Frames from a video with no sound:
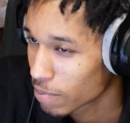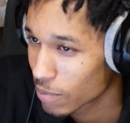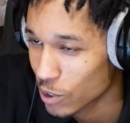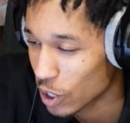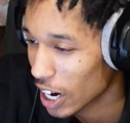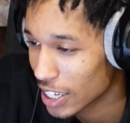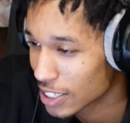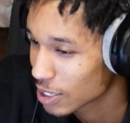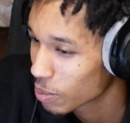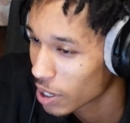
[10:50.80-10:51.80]

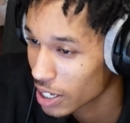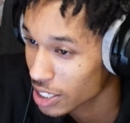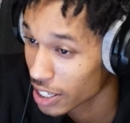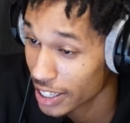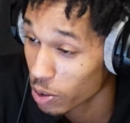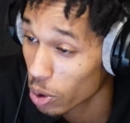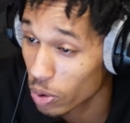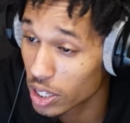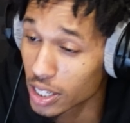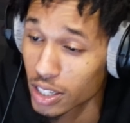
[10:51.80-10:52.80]
Tragic, bro. It's nothing we
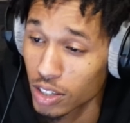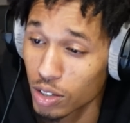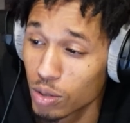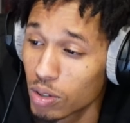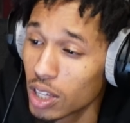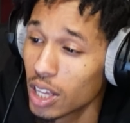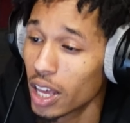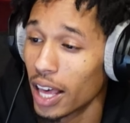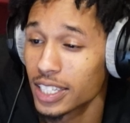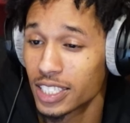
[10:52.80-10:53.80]
really can do.
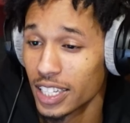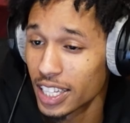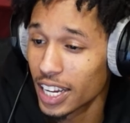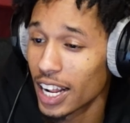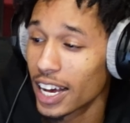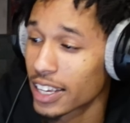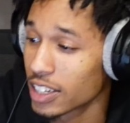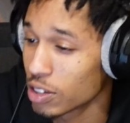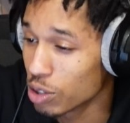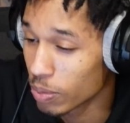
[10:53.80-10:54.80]
It's nothing that I
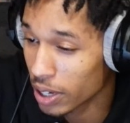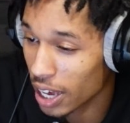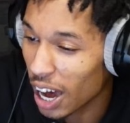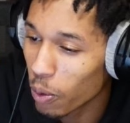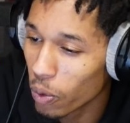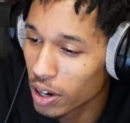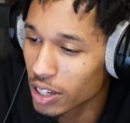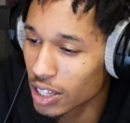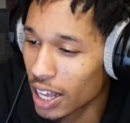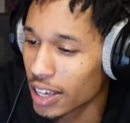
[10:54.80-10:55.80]
can do, man. I want to,
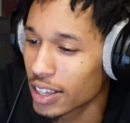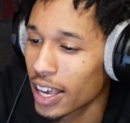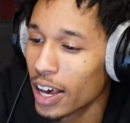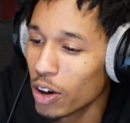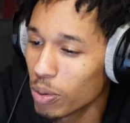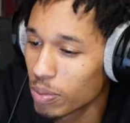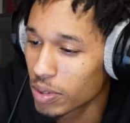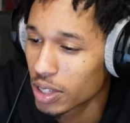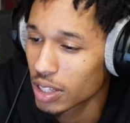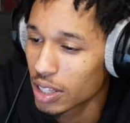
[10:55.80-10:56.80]
like, help.
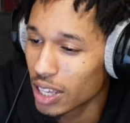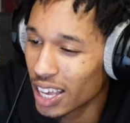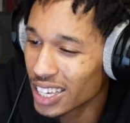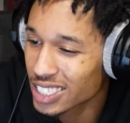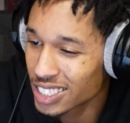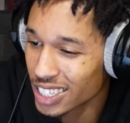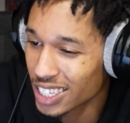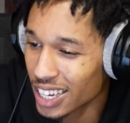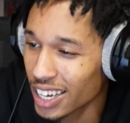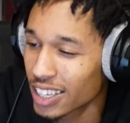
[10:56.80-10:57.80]
It's
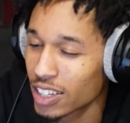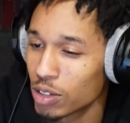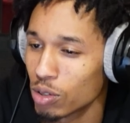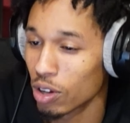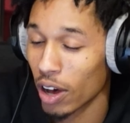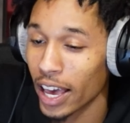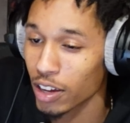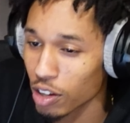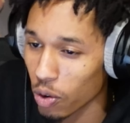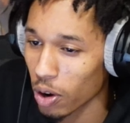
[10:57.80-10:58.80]
nothing I can do, though. Hey,
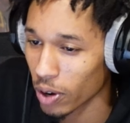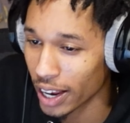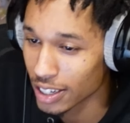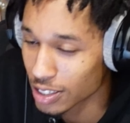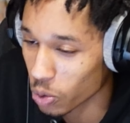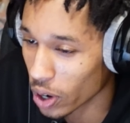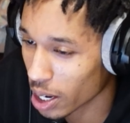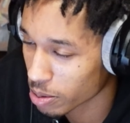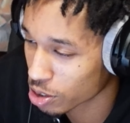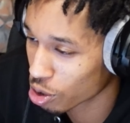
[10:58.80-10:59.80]
you know what? Hey, this is a
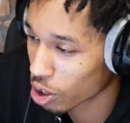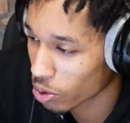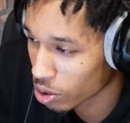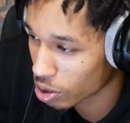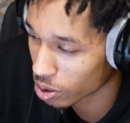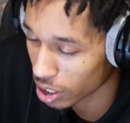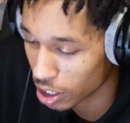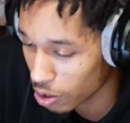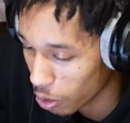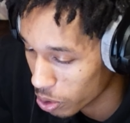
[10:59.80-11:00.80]
random story real quick. You
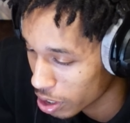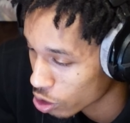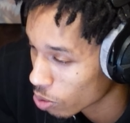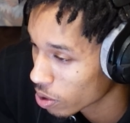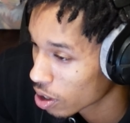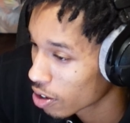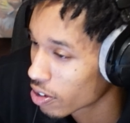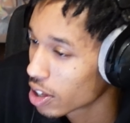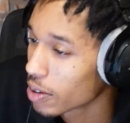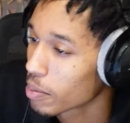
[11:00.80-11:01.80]
know what really threw me off?
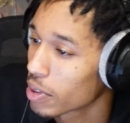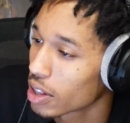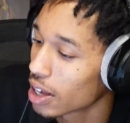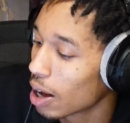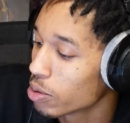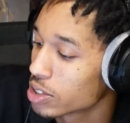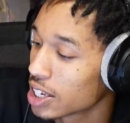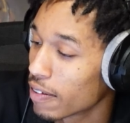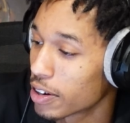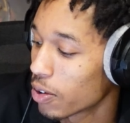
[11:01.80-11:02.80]
I was
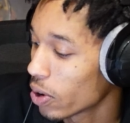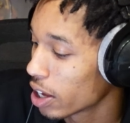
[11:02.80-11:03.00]
giving away